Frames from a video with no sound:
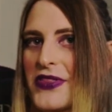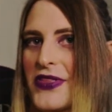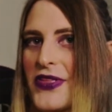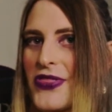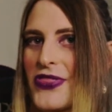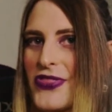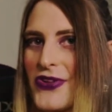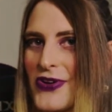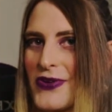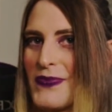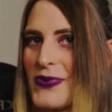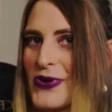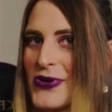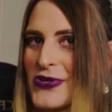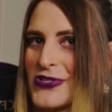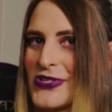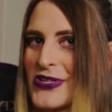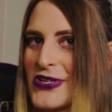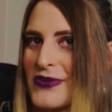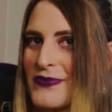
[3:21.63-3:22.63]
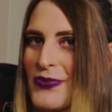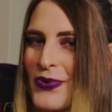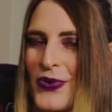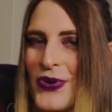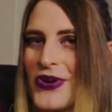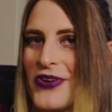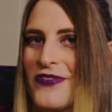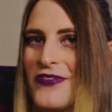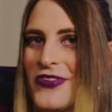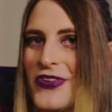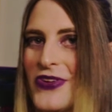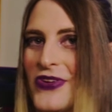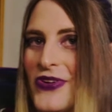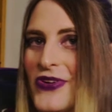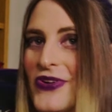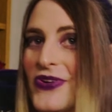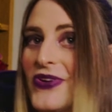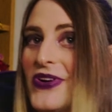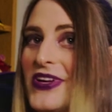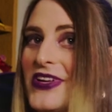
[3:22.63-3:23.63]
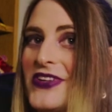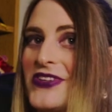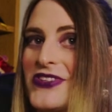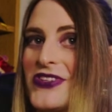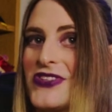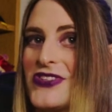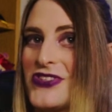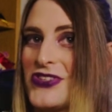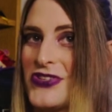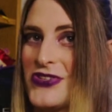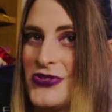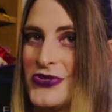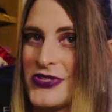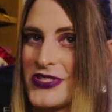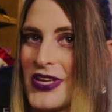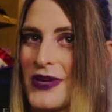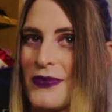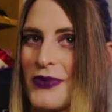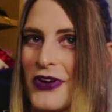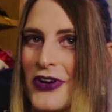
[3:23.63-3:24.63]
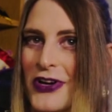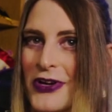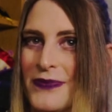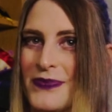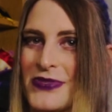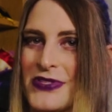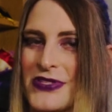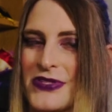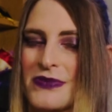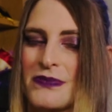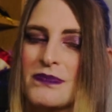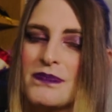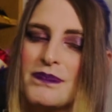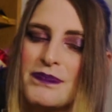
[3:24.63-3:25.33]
the third person point of view into two subgroups,